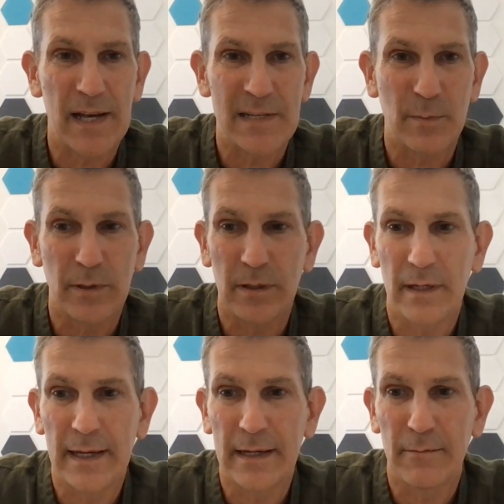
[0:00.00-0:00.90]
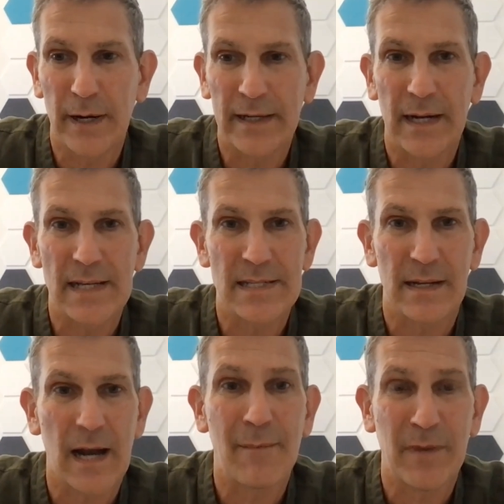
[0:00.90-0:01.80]
as possible, and
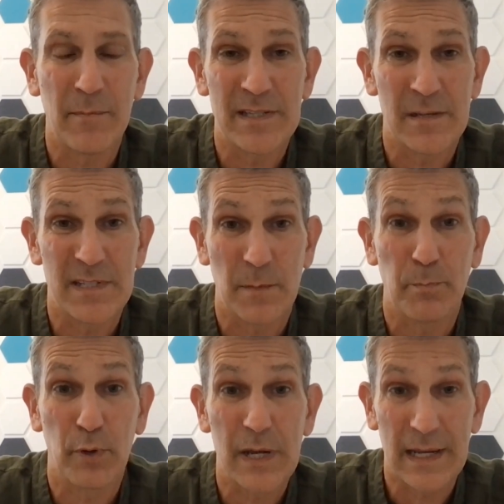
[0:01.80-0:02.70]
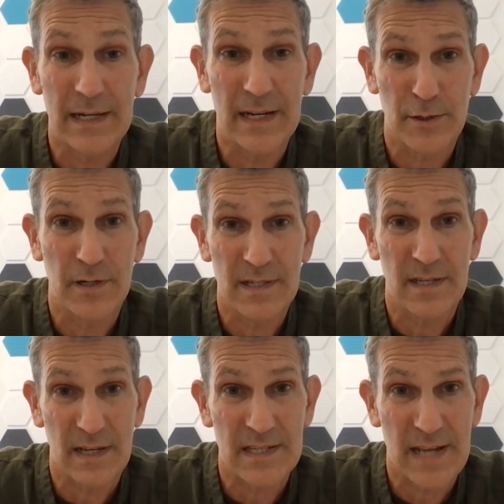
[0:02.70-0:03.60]
recognizing that optimism is a precondition to
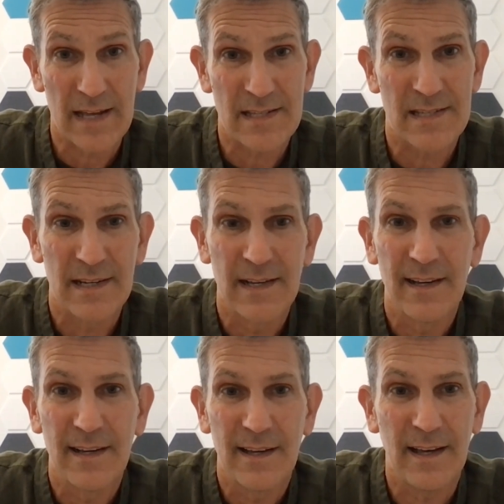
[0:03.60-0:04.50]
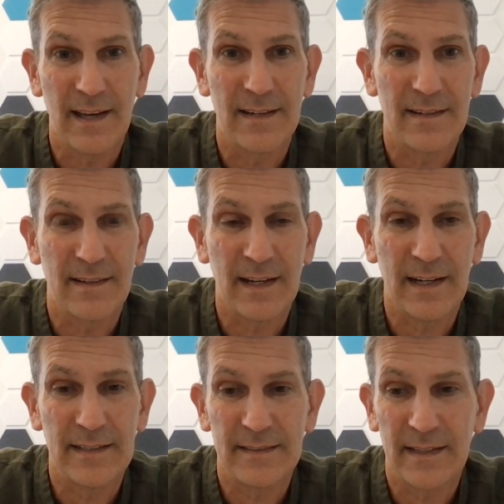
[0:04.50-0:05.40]
success, and
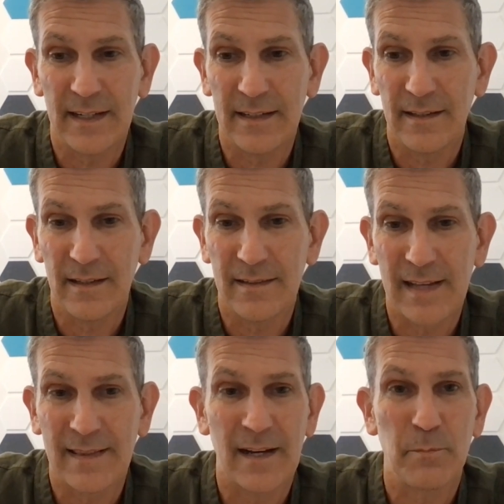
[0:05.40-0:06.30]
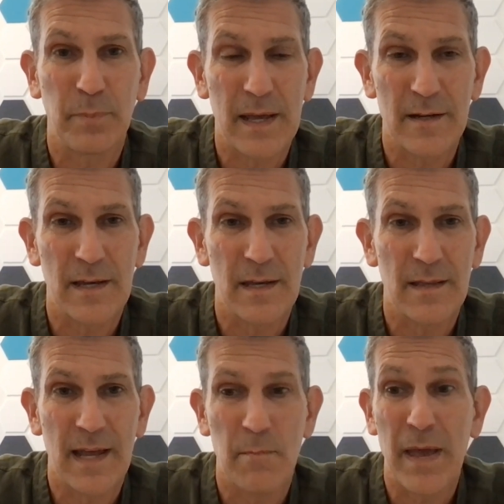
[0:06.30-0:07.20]
take that
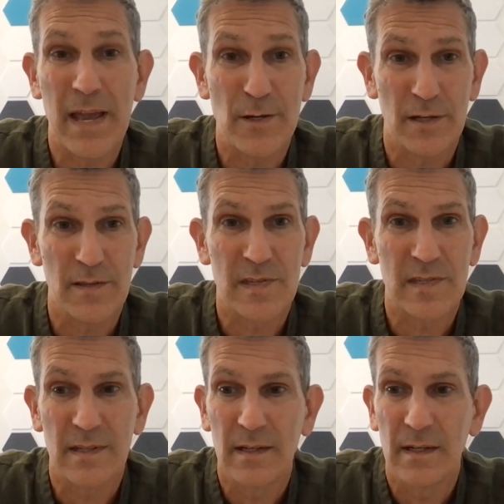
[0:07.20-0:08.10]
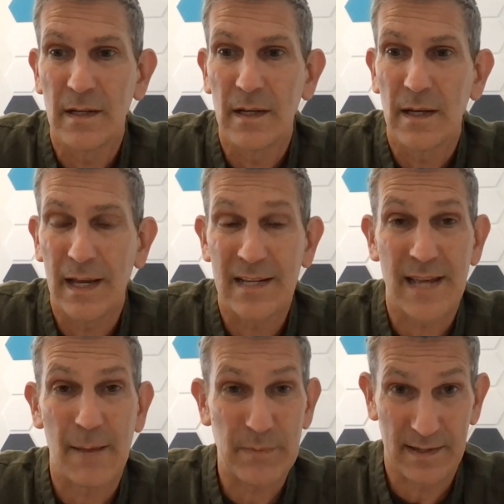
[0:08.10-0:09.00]
impatience.
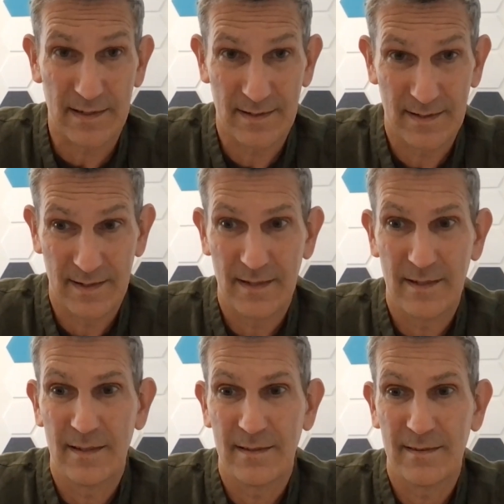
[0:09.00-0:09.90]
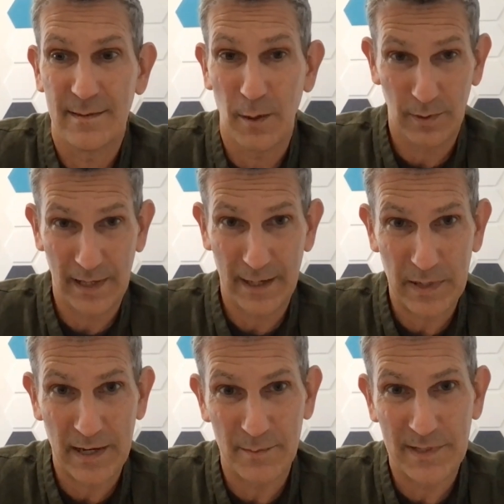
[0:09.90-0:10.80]
Accept it. Don't let
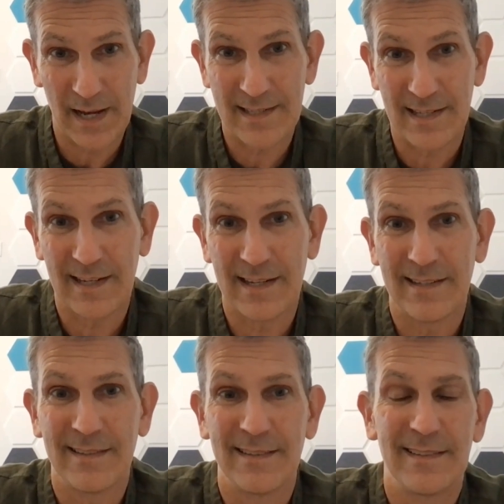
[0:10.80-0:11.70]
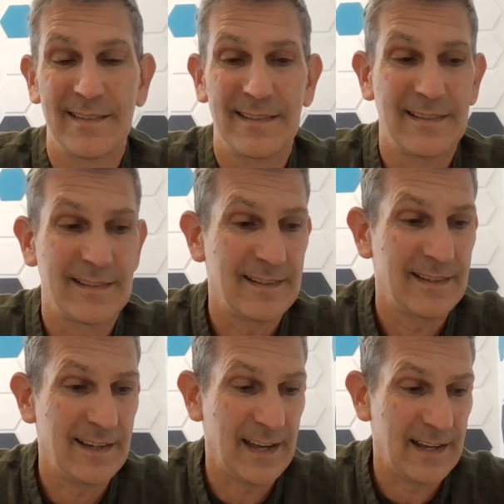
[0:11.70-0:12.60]
it become toxic,
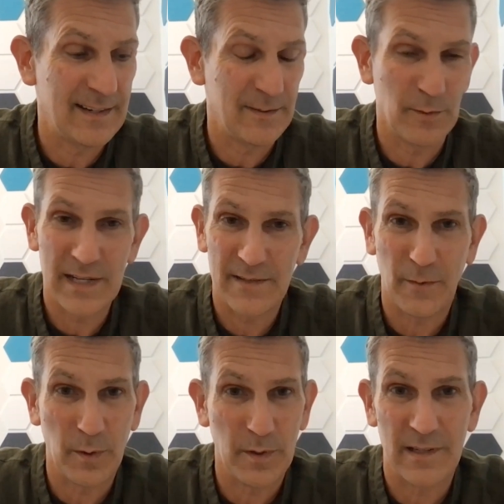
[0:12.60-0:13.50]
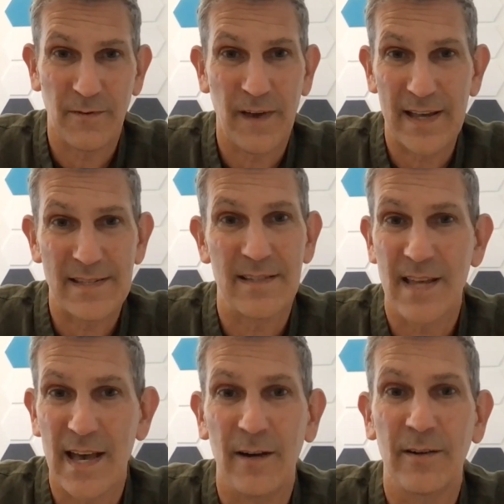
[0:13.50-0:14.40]
and race forward as fast
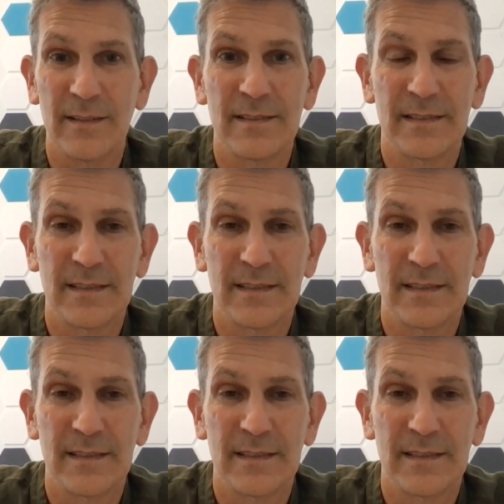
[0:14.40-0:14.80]
as hell.